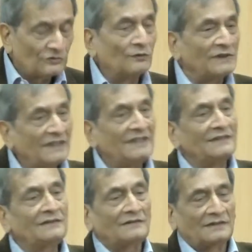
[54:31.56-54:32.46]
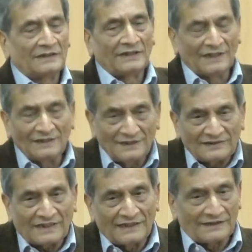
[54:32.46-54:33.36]
So here, in
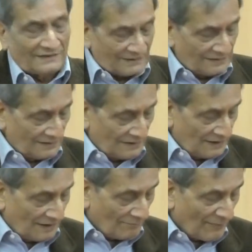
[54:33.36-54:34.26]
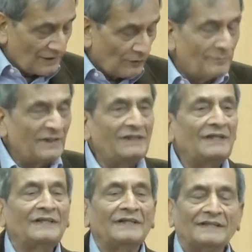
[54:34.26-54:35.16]
this case, my
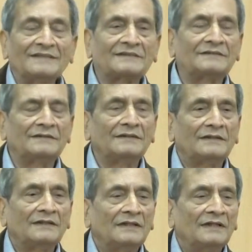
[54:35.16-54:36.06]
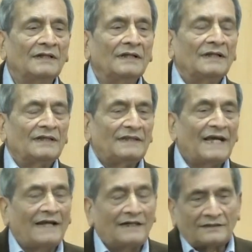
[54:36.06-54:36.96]
opinion is
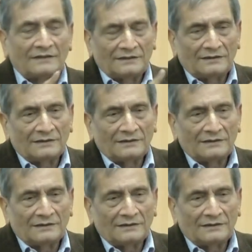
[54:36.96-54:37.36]
that